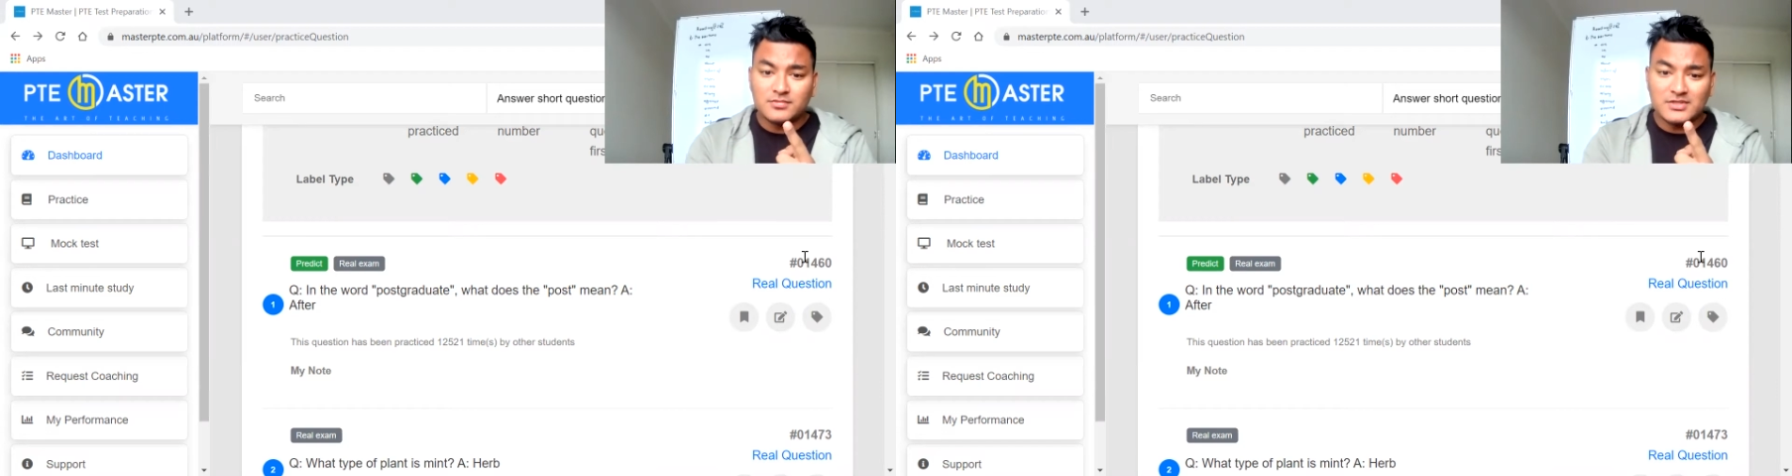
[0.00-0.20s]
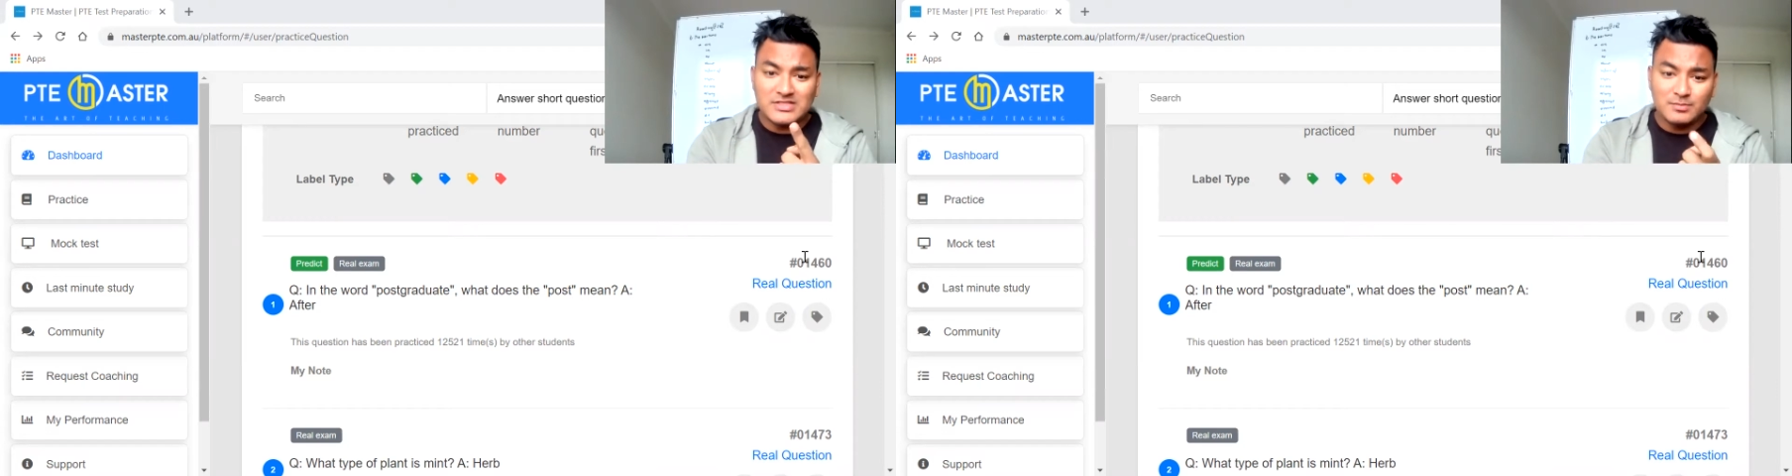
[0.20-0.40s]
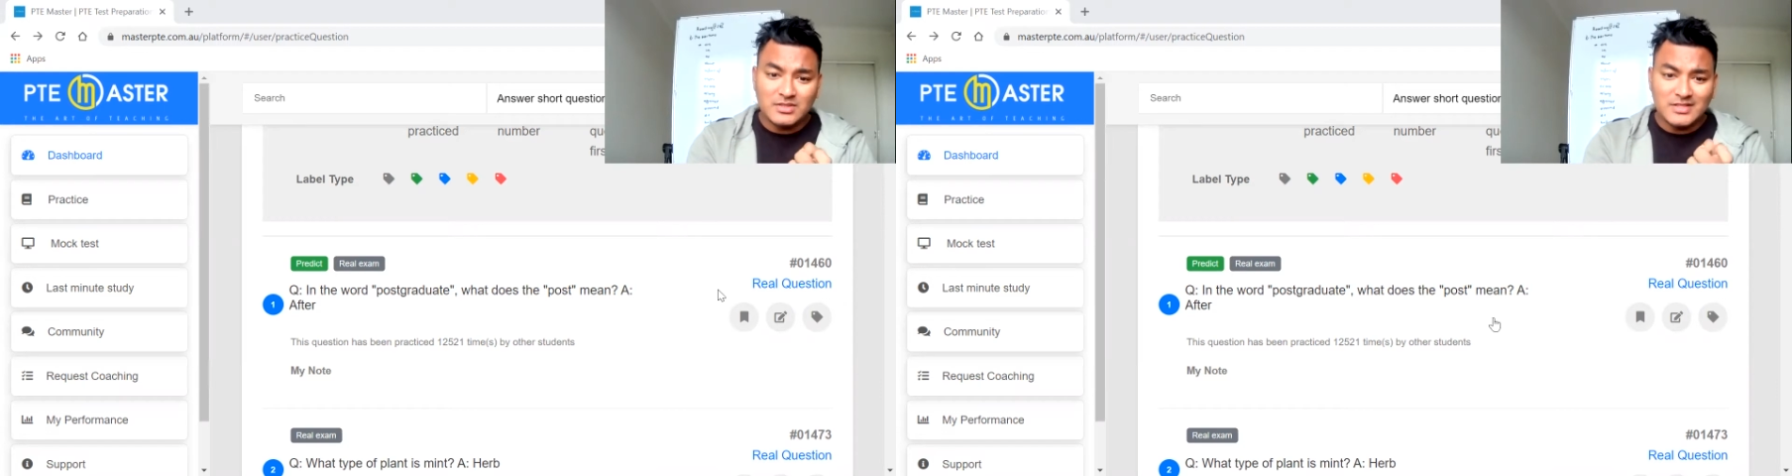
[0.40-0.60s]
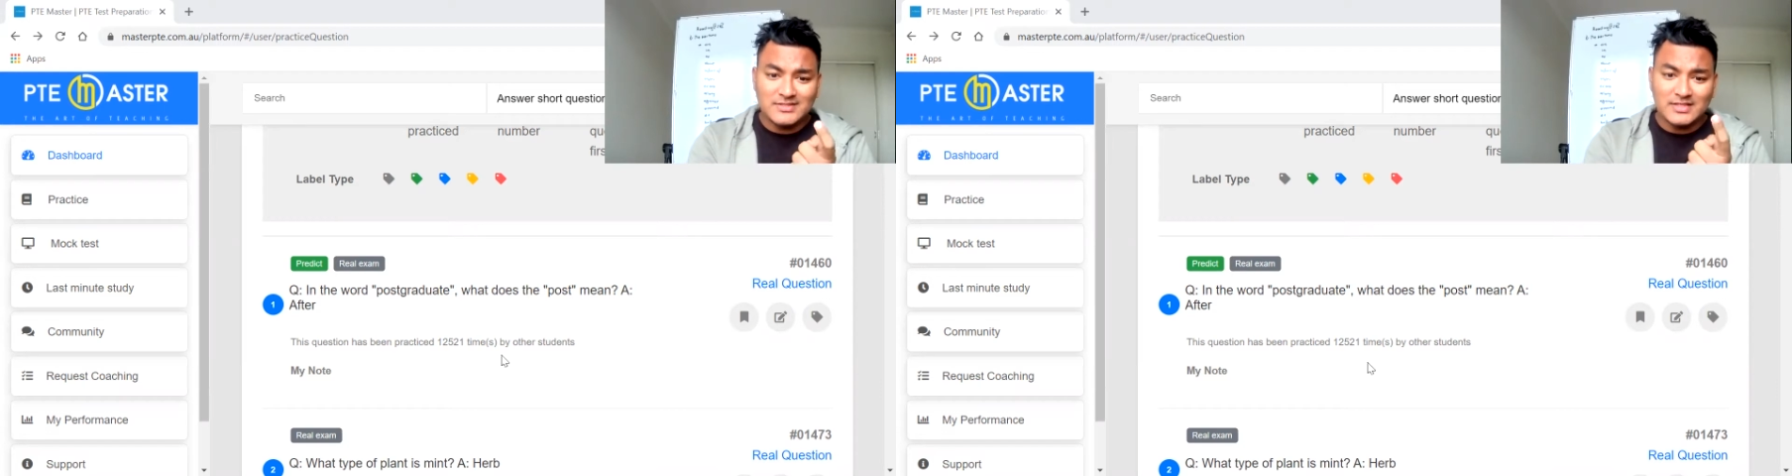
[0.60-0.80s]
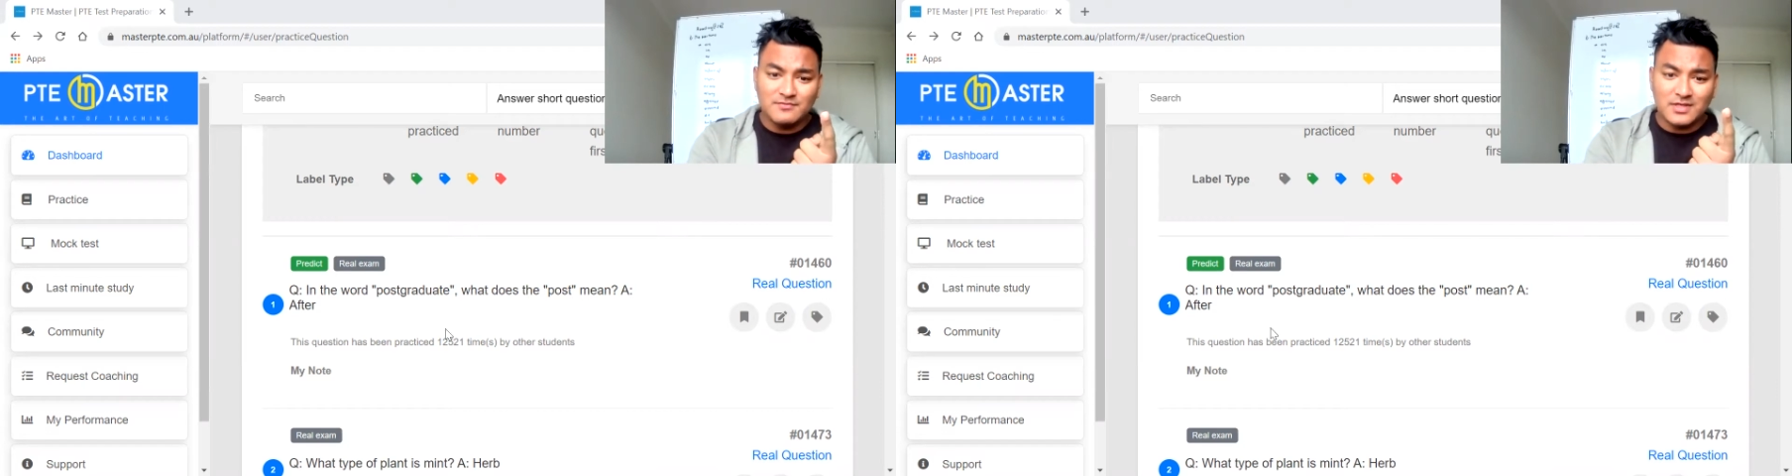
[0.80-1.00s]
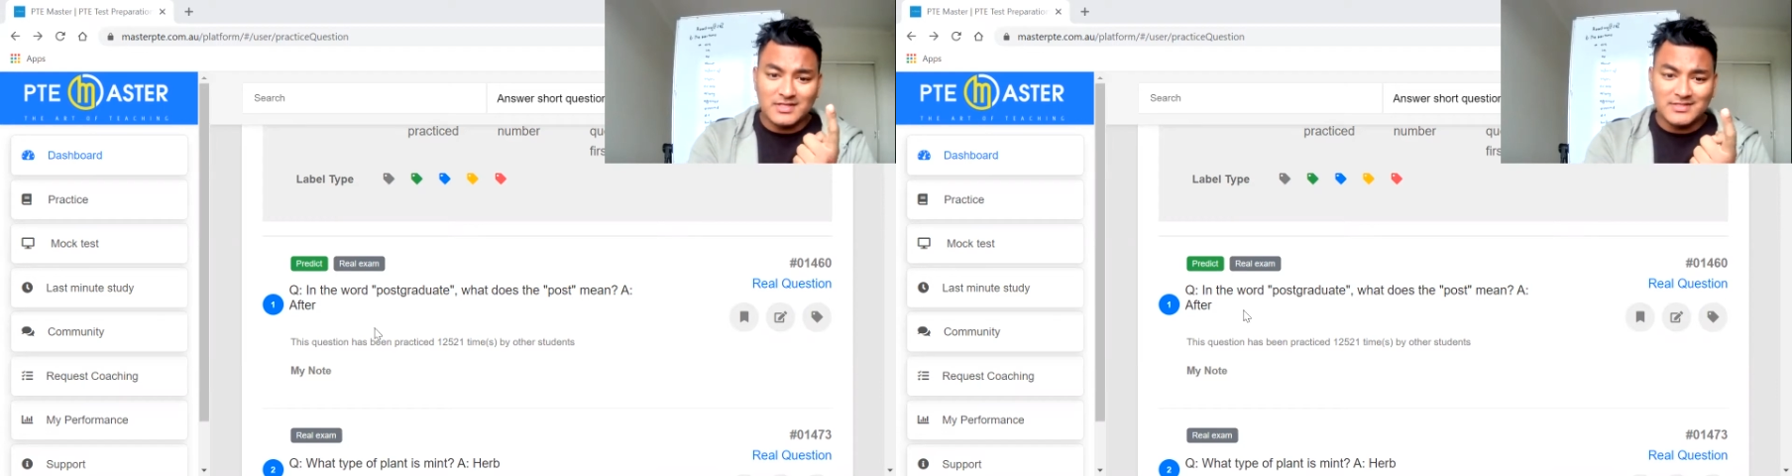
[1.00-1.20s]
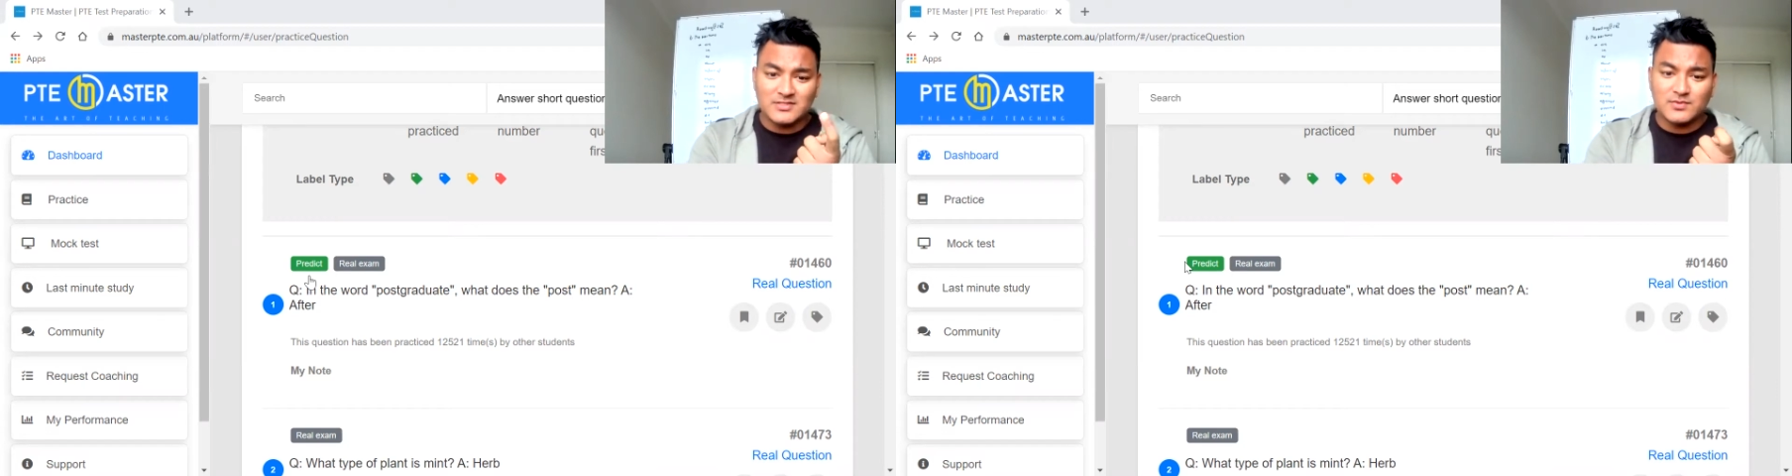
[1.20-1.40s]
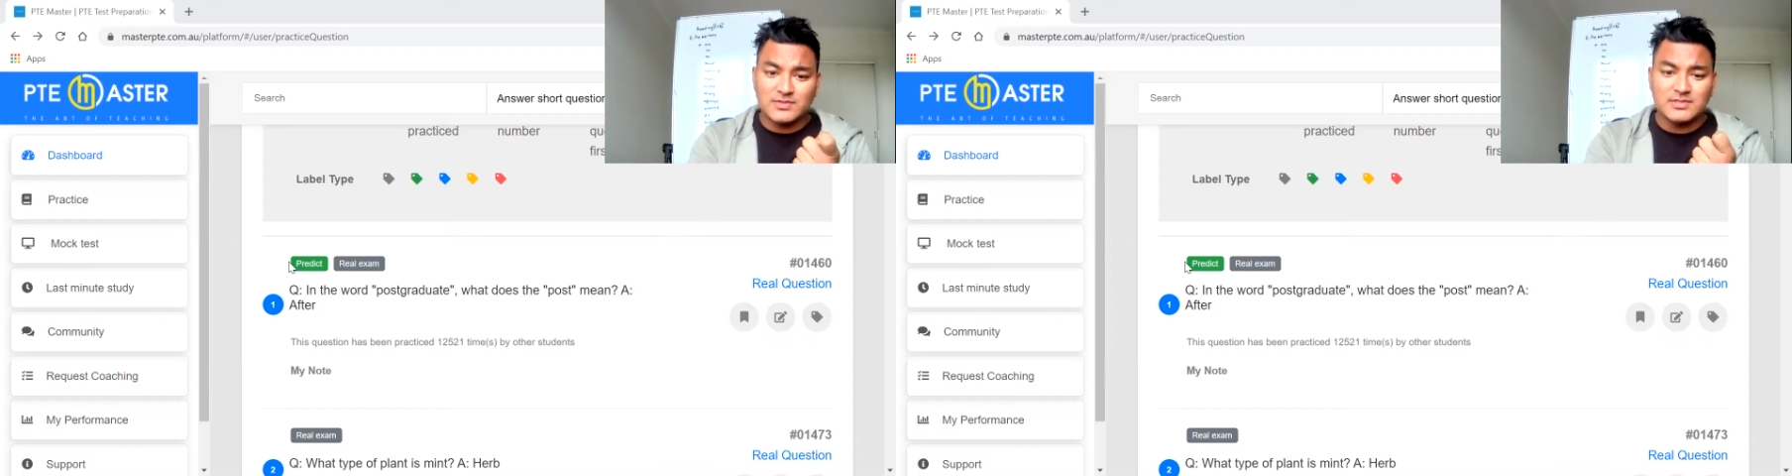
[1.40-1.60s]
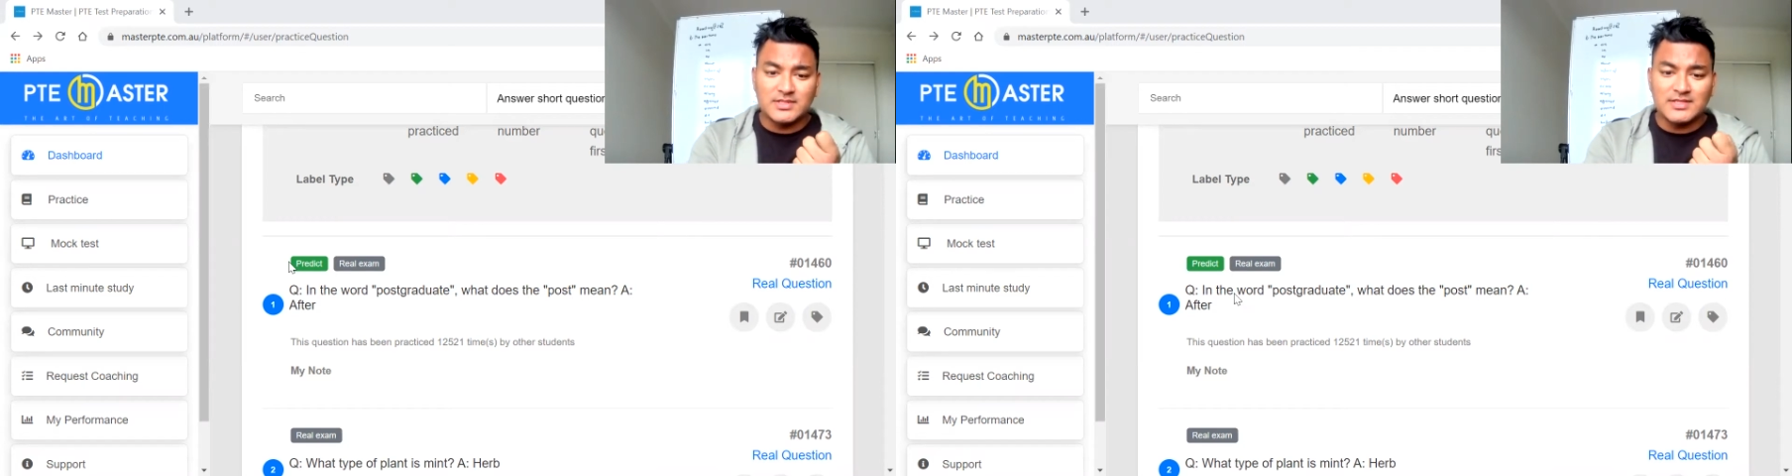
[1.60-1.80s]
For example, let's say if you get this question,